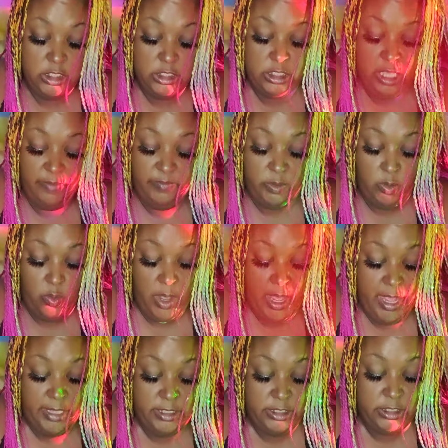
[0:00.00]
Seven of
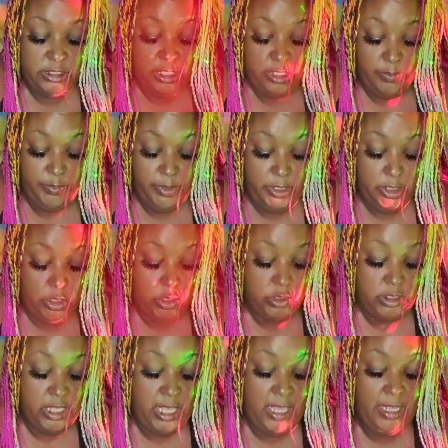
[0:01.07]
Wands, Ten of
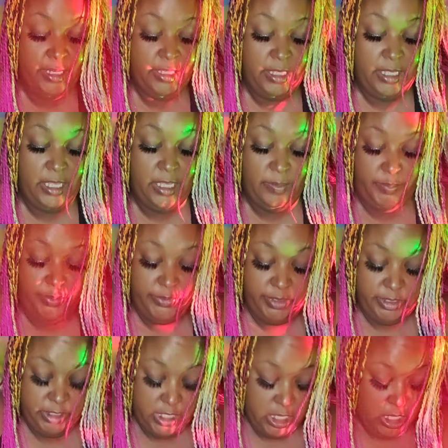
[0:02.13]
Pentacles, and the
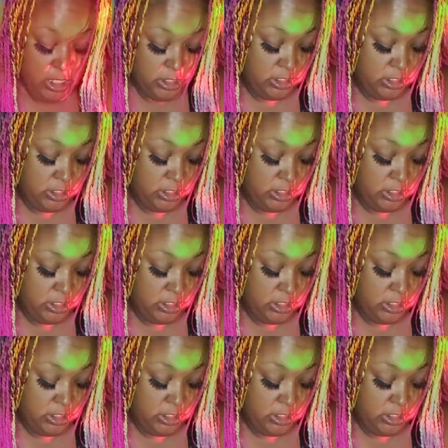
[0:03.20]
Empress.